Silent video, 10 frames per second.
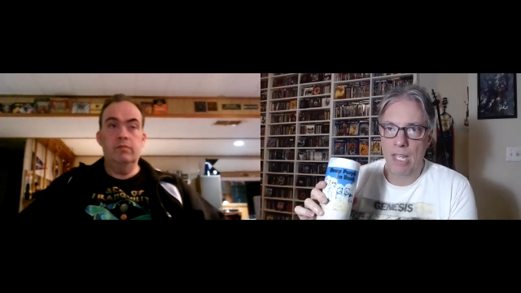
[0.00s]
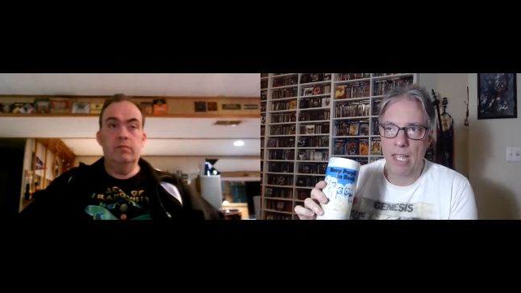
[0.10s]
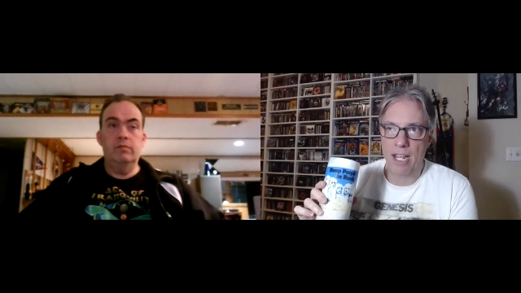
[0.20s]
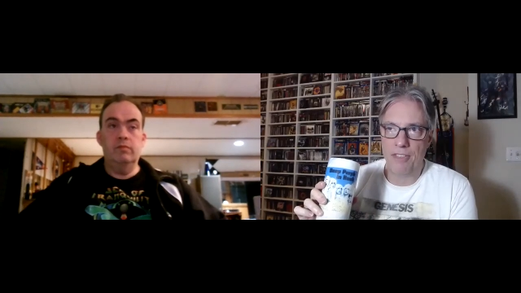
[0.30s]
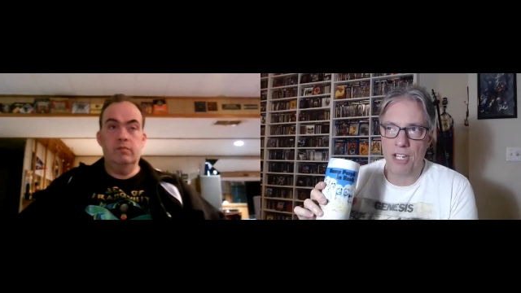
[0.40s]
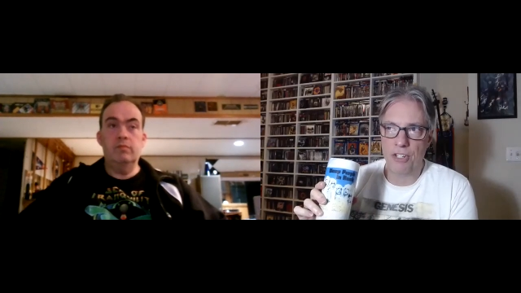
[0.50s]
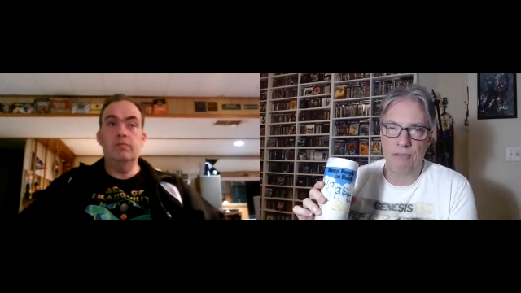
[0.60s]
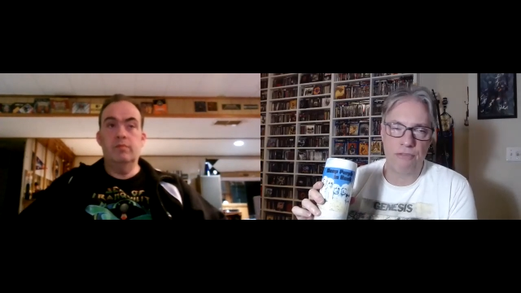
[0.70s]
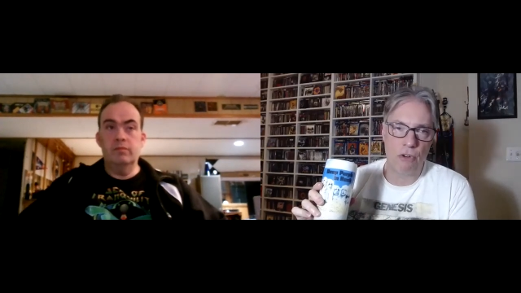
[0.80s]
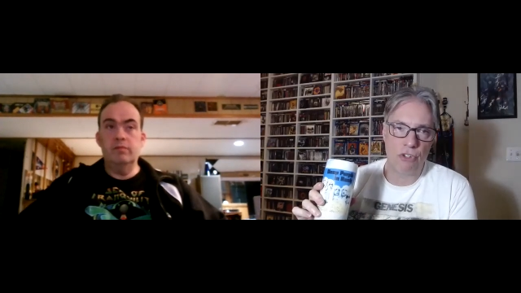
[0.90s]
Speaker 1: and I think as
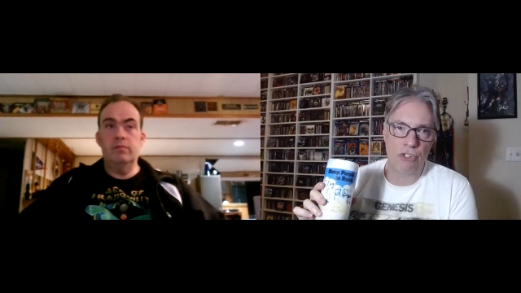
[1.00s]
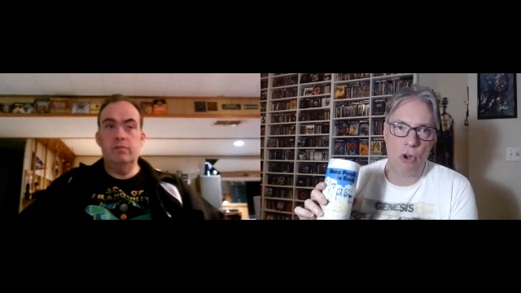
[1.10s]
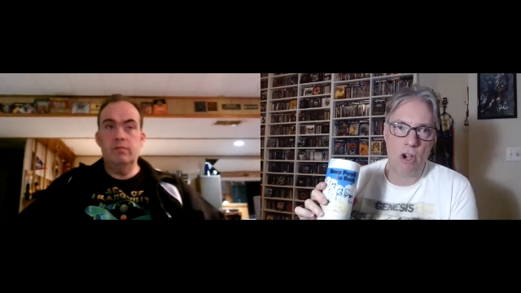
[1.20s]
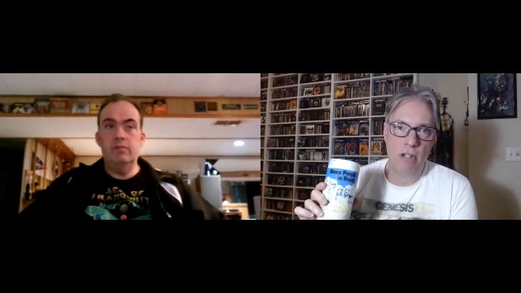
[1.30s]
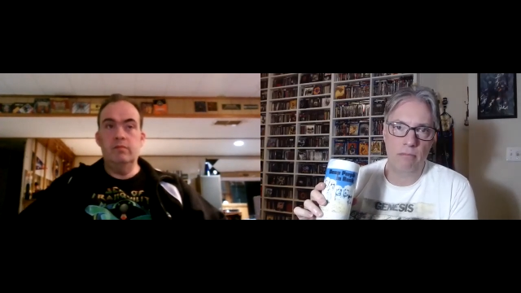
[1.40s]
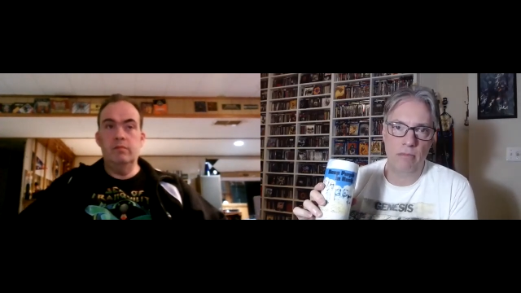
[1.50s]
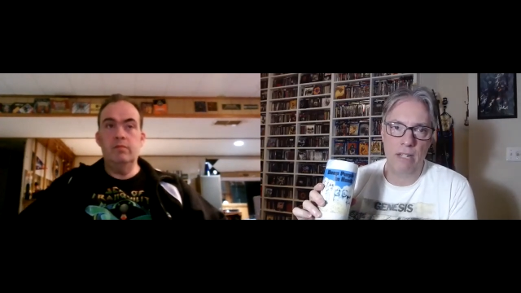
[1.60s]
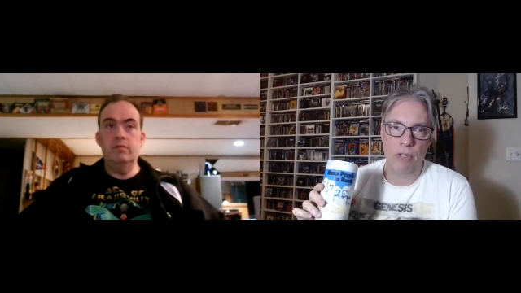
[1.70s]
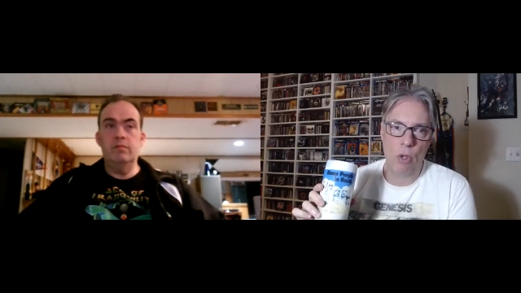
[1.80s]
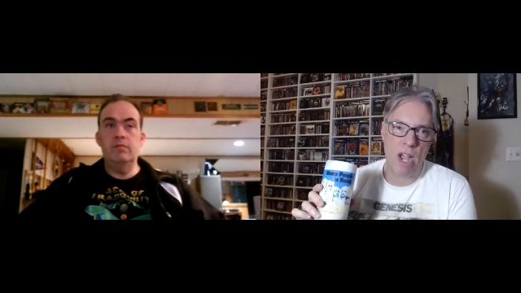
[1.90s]
a first start.
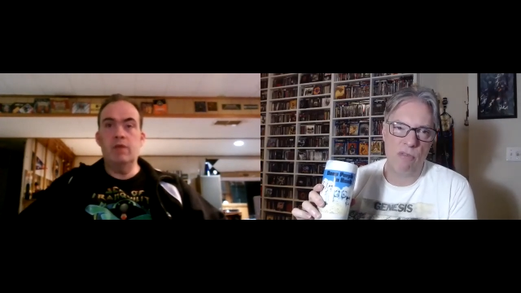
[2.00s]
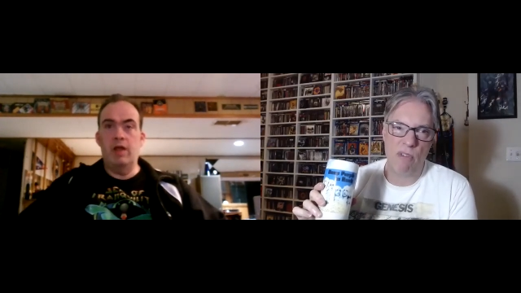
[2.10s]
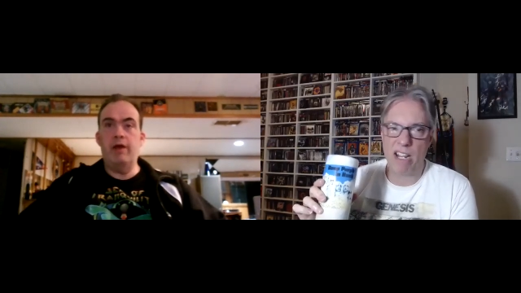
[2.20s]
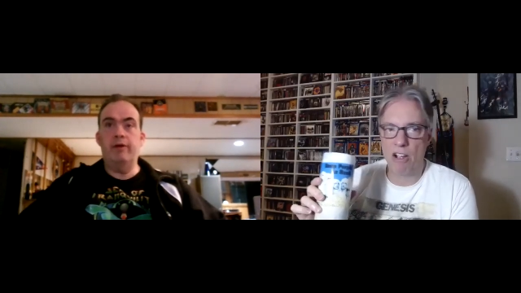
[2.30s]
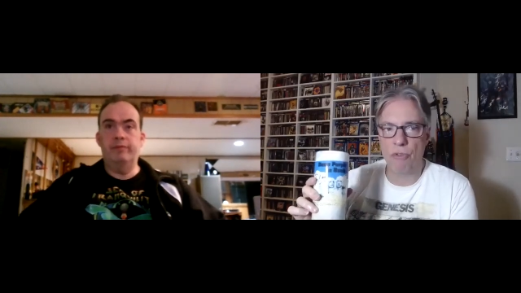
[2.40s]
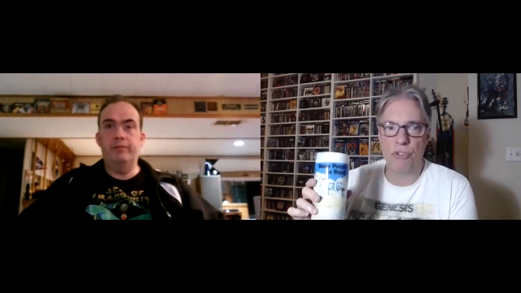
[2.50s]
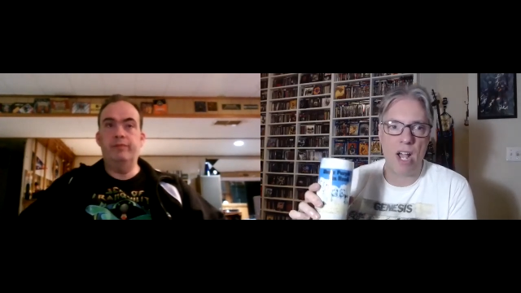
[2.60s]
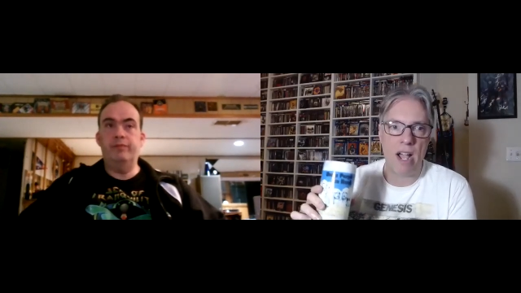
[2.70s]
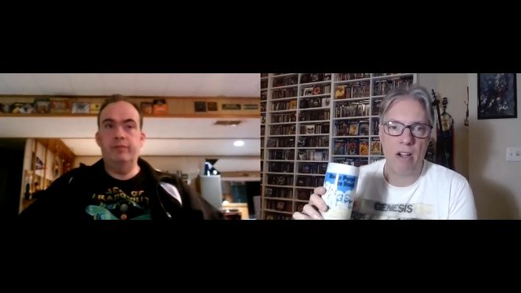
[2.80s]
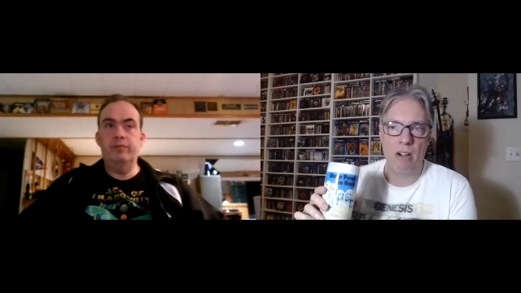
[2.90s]
Even though I rank others
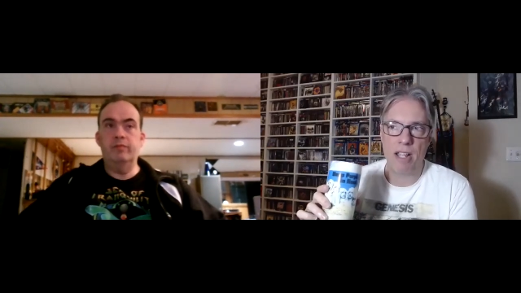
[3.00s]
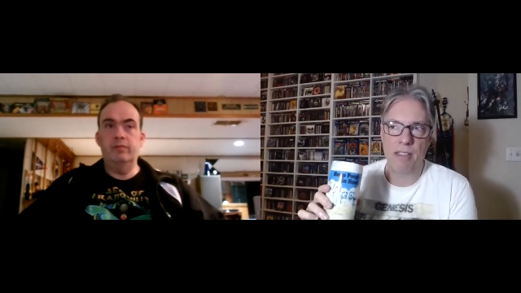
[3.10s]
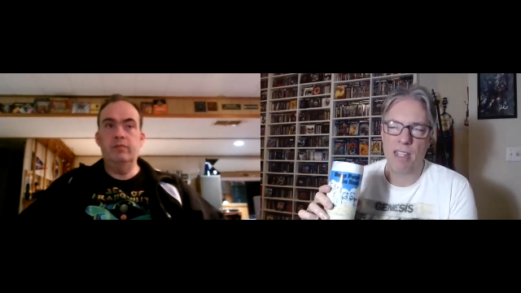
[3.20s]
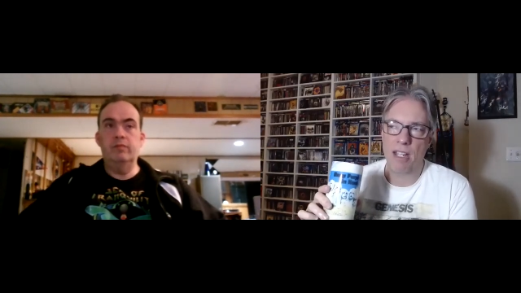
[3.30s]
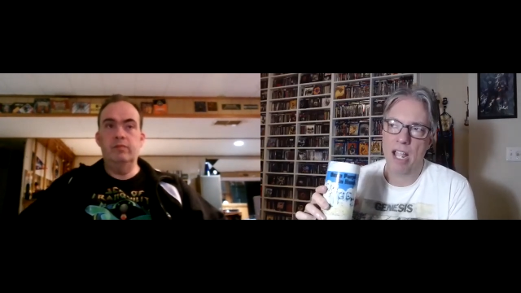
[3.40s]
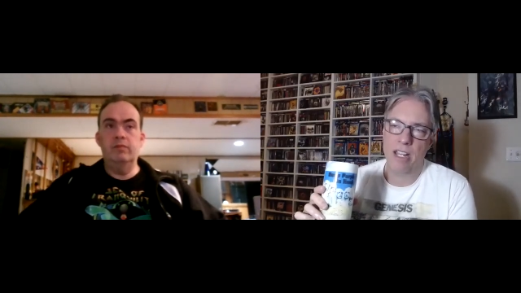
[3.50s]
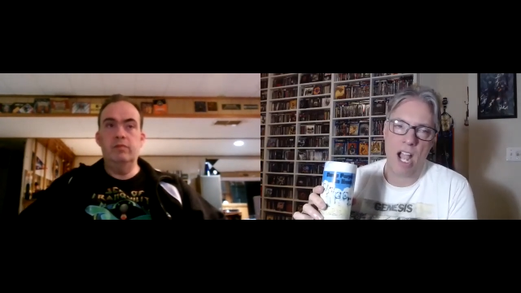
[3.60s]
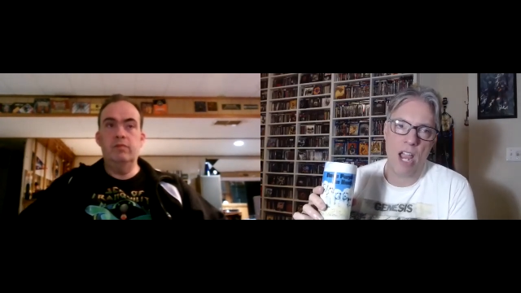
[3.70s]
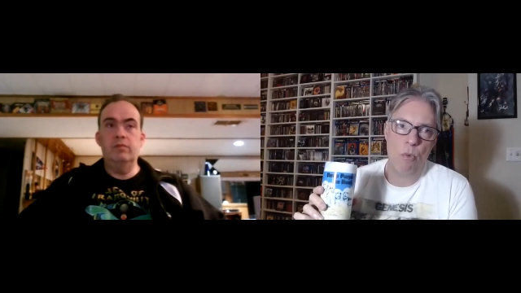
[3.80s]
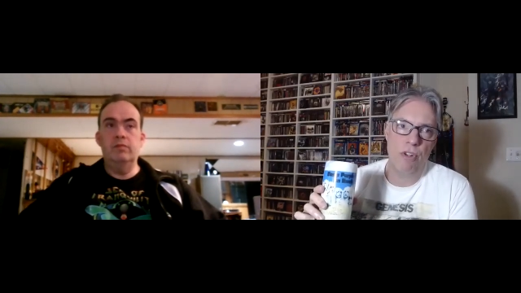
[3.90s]
higher, I think I
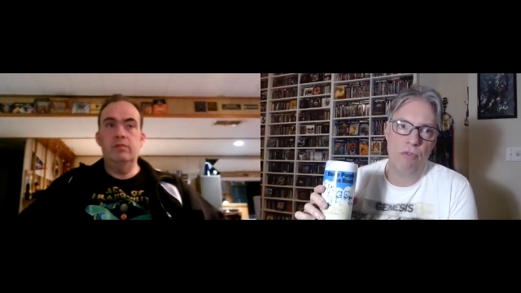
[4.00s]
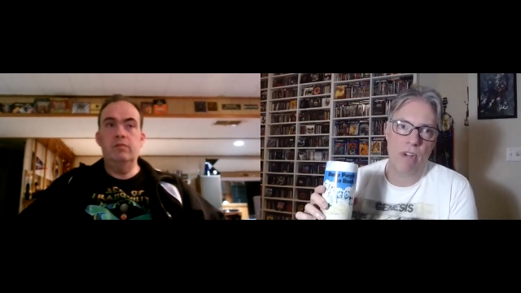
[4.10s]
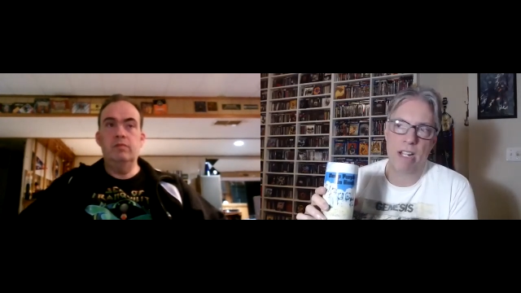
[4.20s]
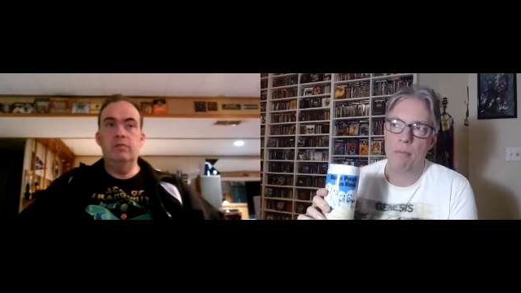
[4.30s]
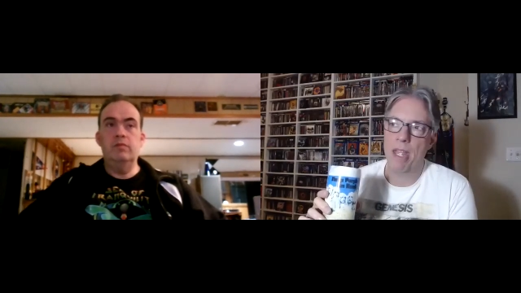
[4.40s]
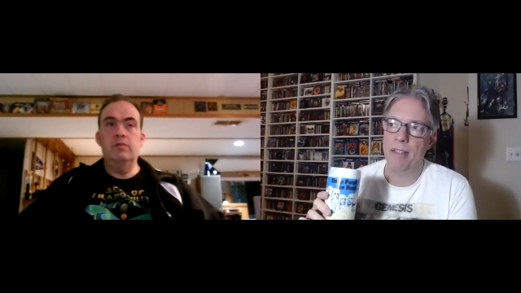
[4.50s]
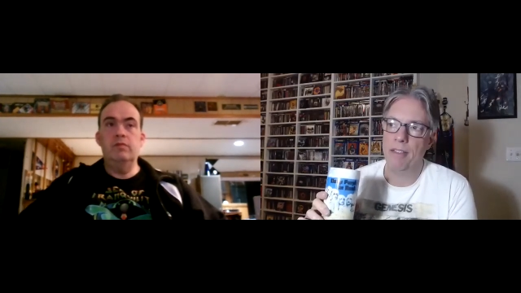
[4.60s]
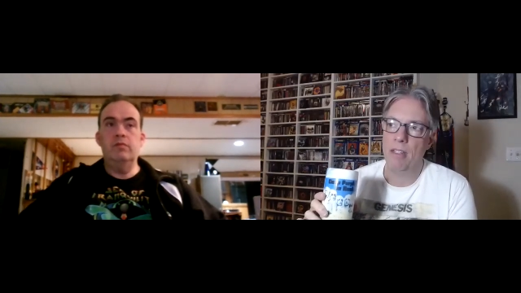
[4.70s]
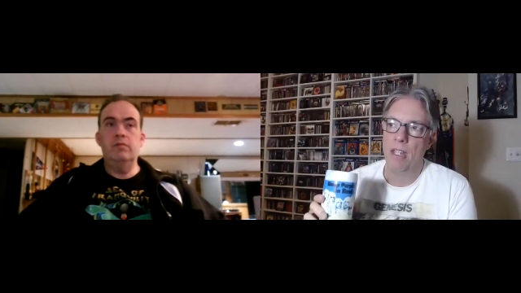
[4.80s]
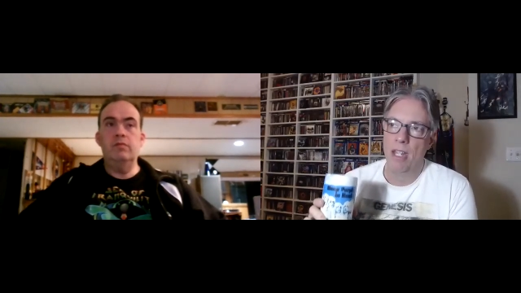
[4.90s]
I wouldn't recommend